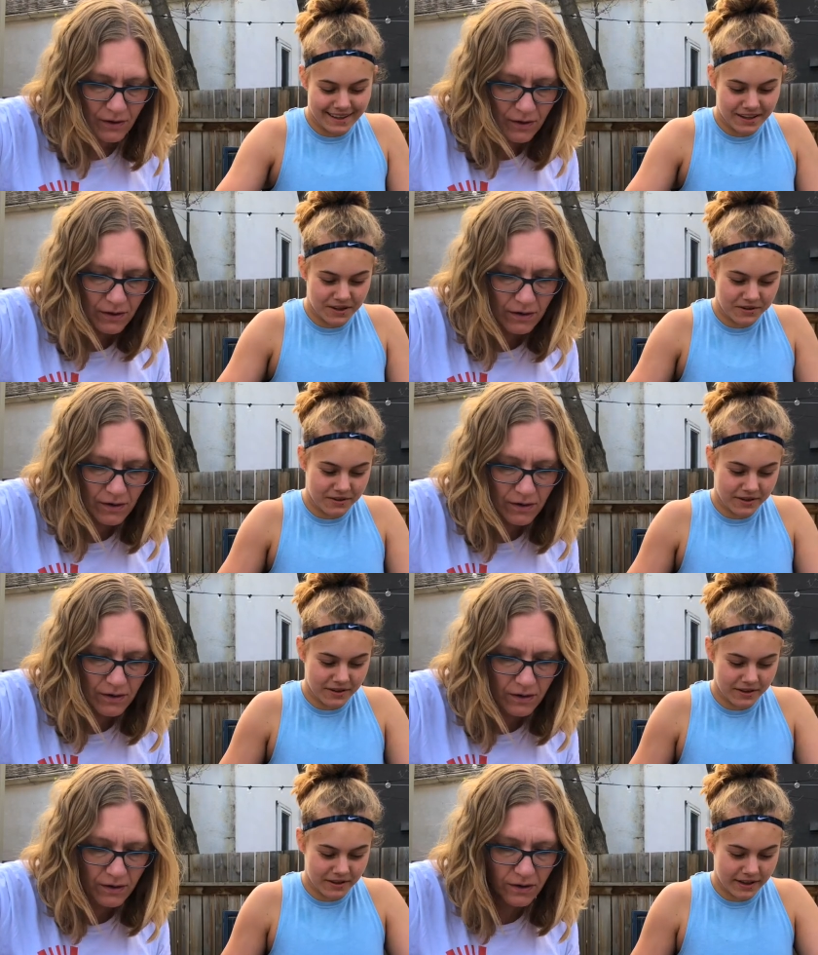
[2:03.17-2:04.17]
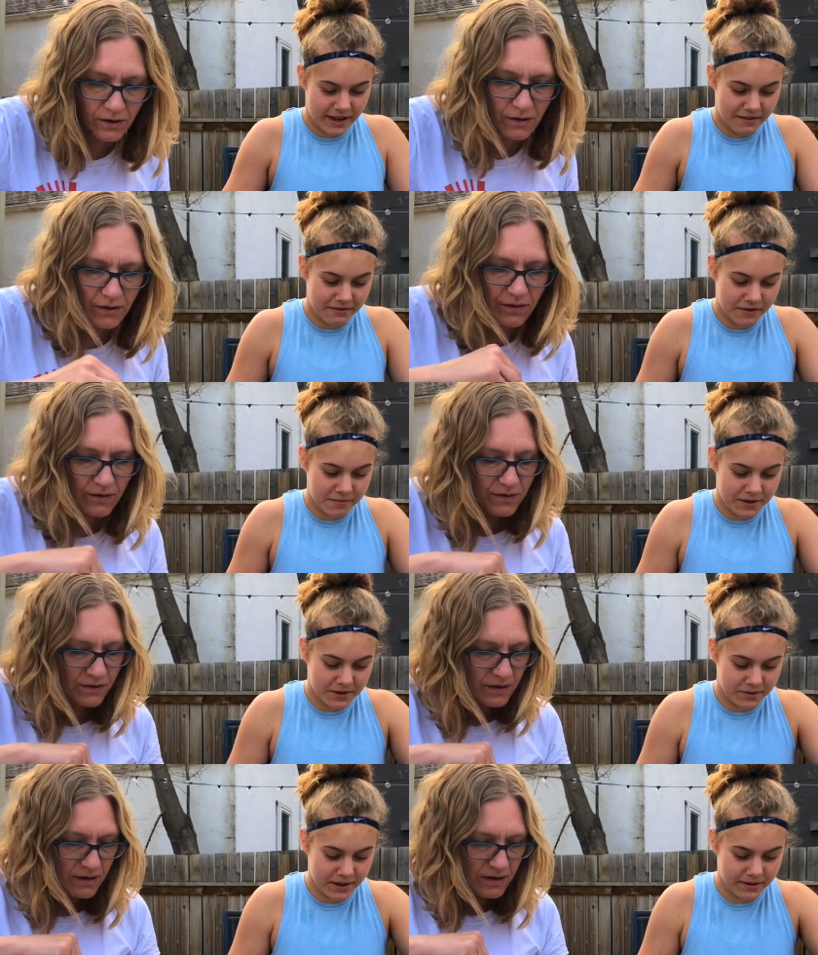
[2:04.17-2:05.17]
Speaker 1: Oh.
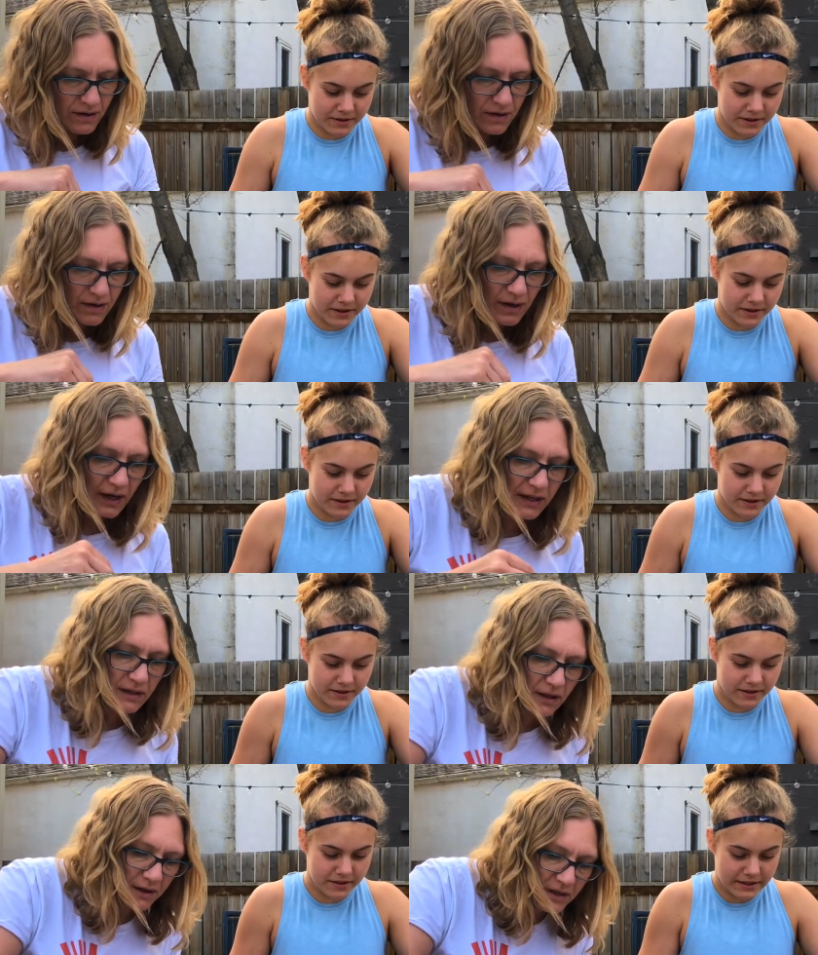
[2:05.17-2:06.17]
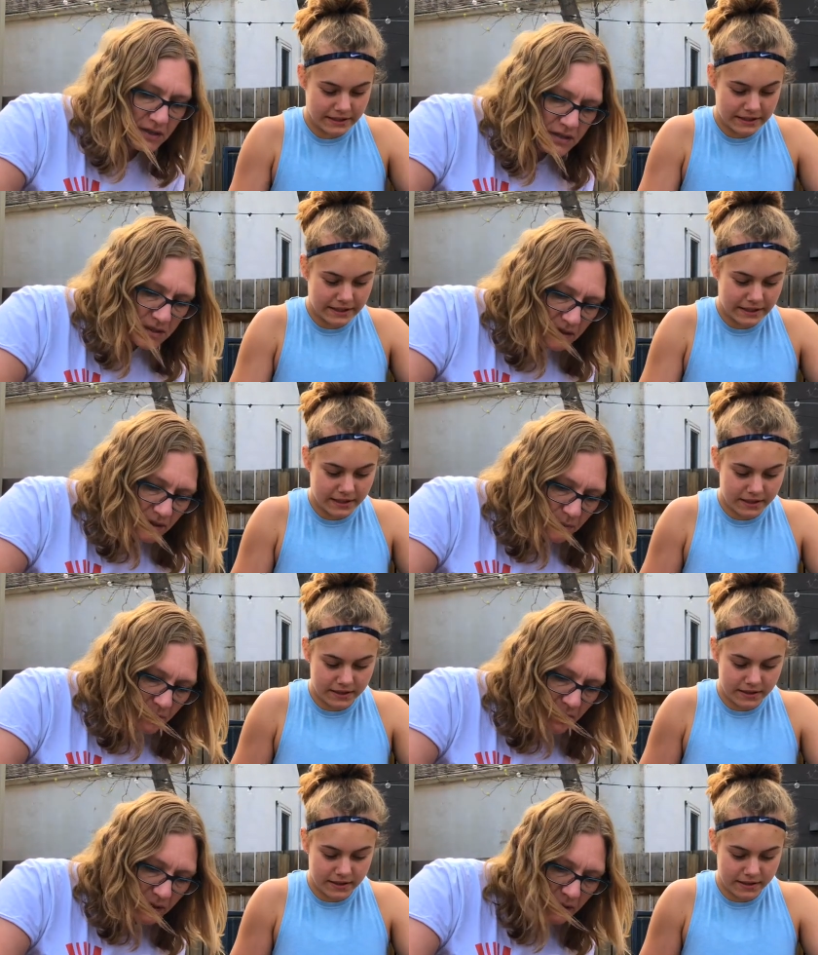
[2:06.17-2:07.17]
I can already see that
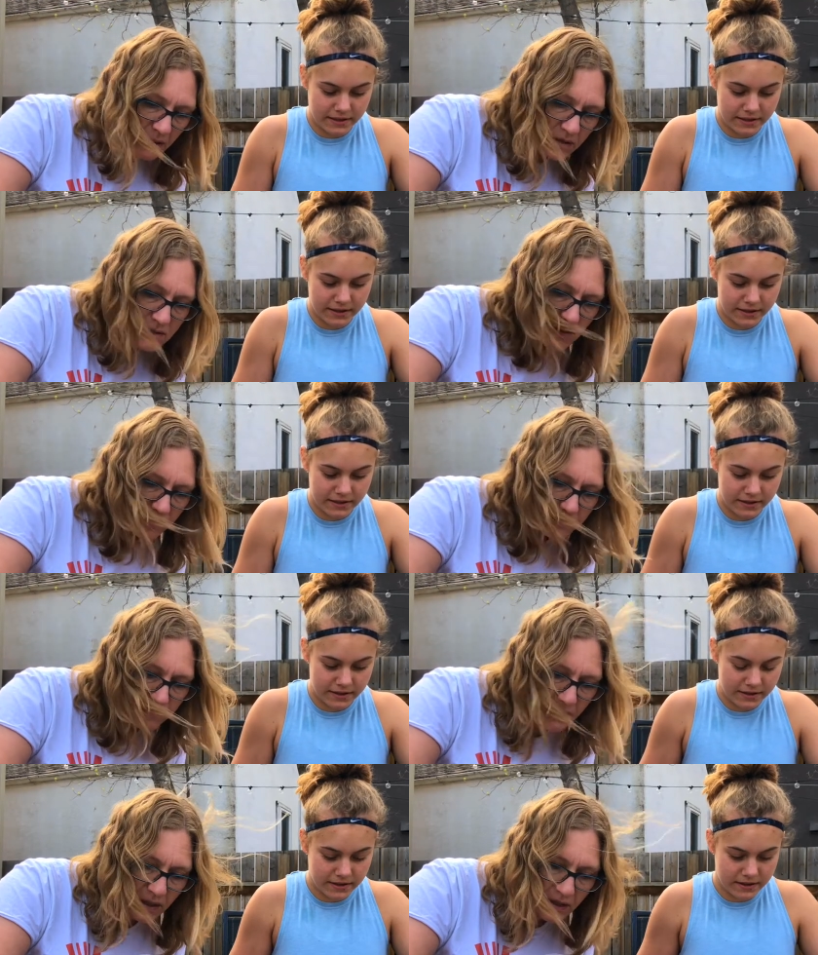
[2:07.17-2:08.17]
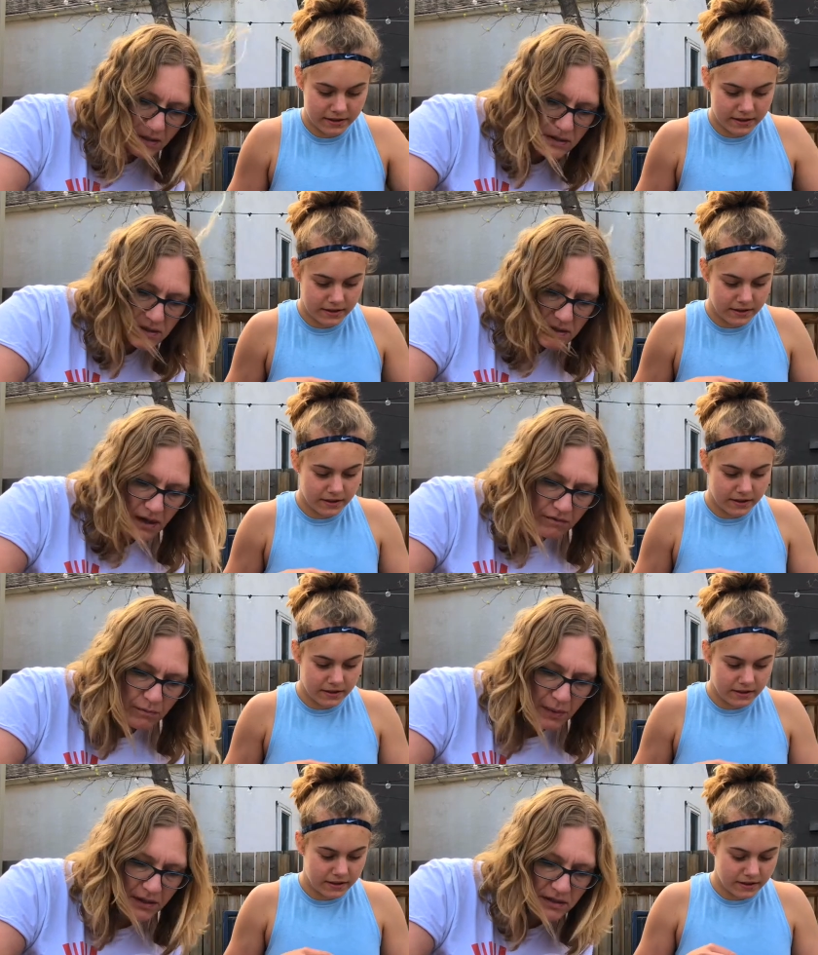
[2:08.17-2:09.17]
my salt flakes have
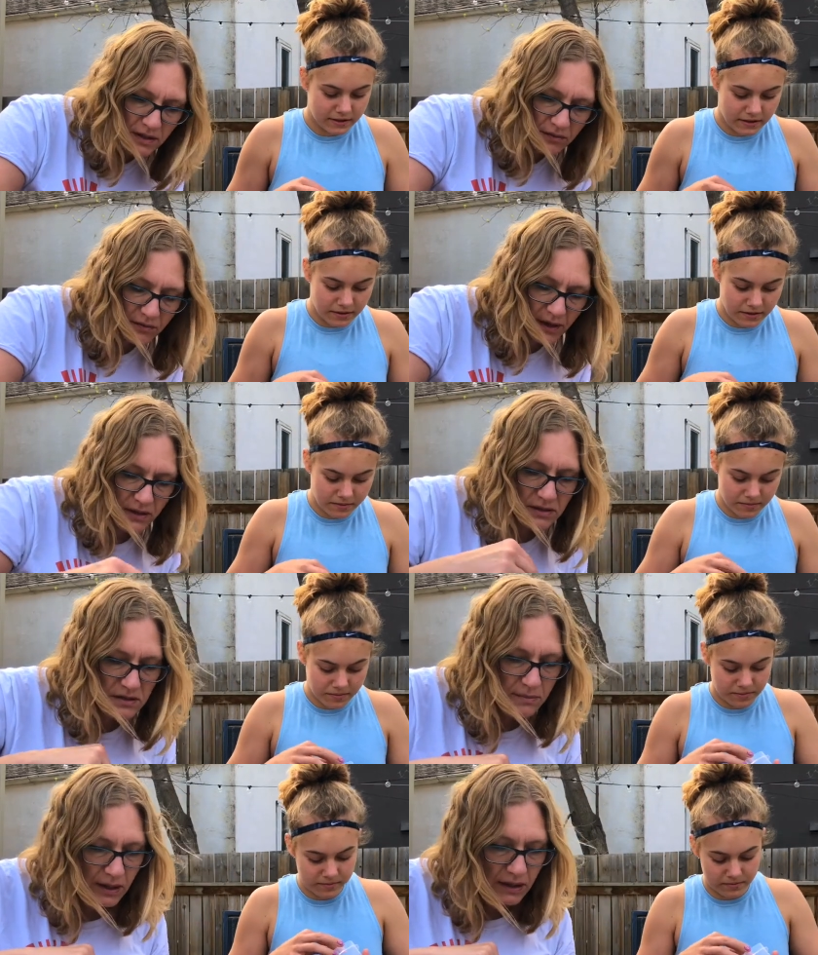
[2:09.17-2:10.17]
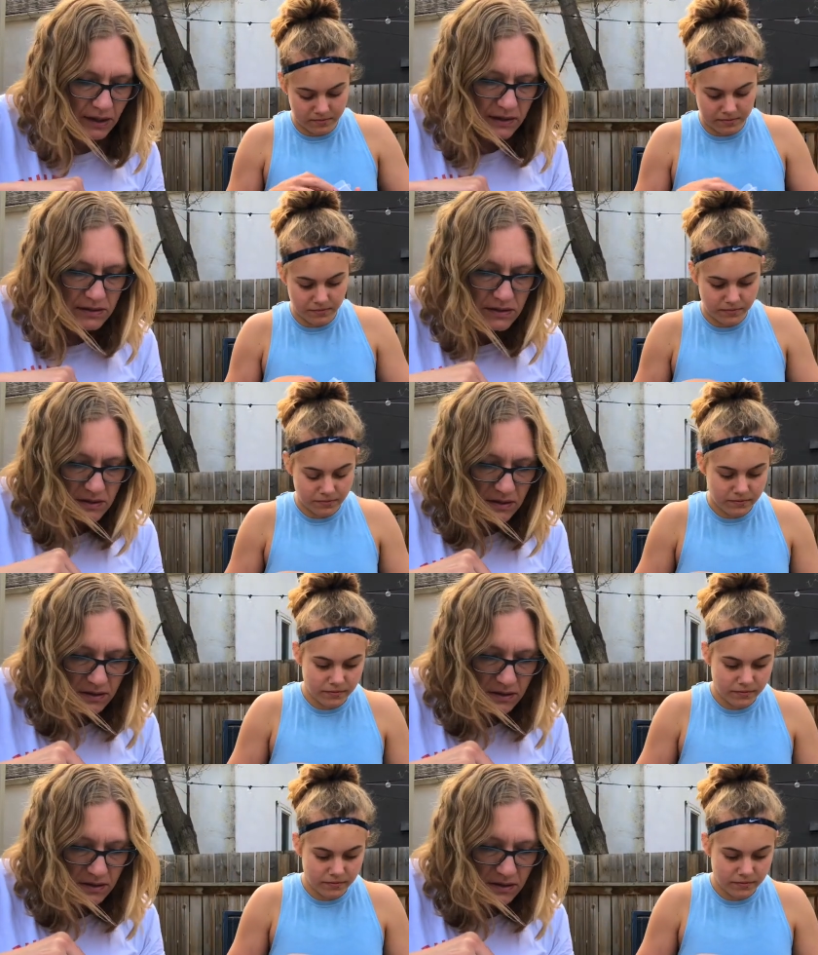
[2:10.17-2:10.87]
melted right into my ice.